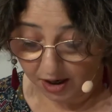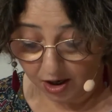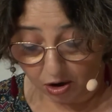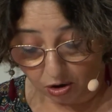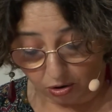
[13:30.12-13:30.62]

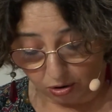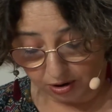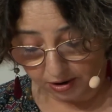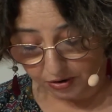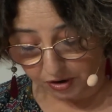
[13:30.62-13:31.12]
Whole
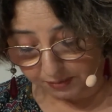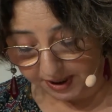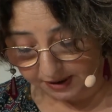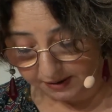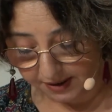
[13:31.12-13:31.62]
could
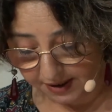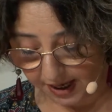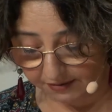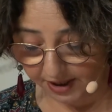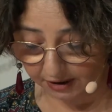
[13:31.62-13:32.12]
mean
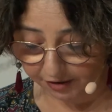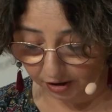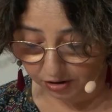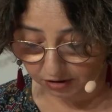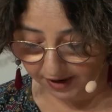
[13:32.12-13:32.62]
having in
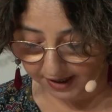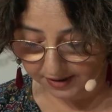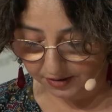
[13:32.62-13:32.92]
front of us